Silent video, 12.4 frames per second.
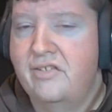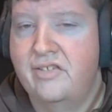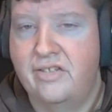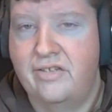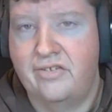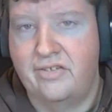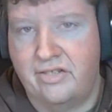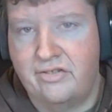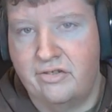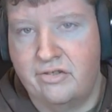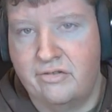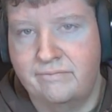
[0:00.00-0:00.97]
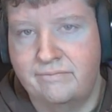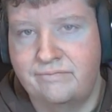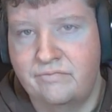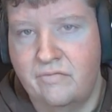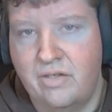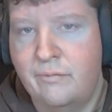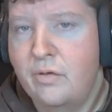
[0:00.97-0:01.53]
in the C tier.
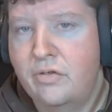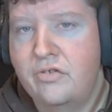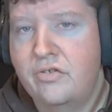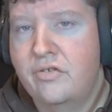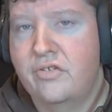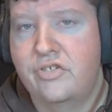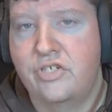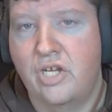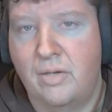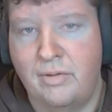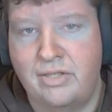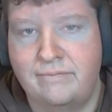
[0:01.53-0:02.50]
The first is the Shaman.